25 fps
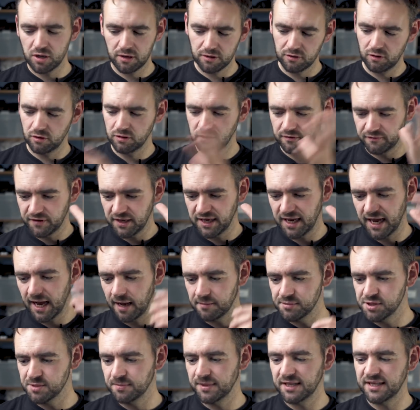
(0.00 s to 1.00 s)
on. All of your
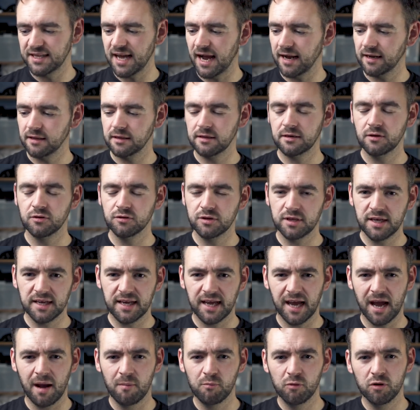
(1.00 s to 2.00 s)
caps would be dangling under your
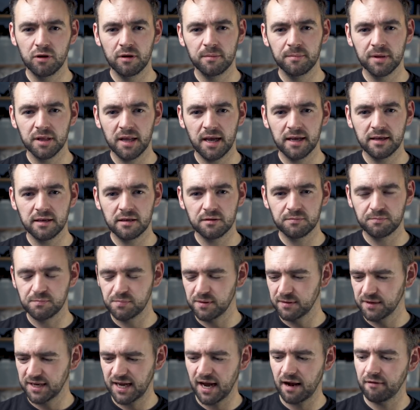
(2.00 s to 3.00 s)
camera. It'd be like you're
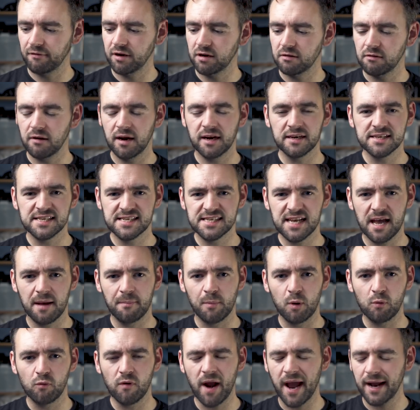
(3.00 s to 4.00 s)
carrying around a set
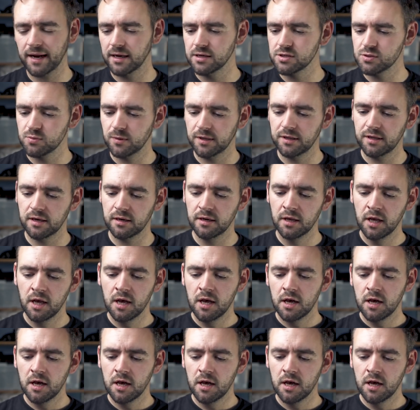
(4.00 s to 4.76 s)
of maracas with you.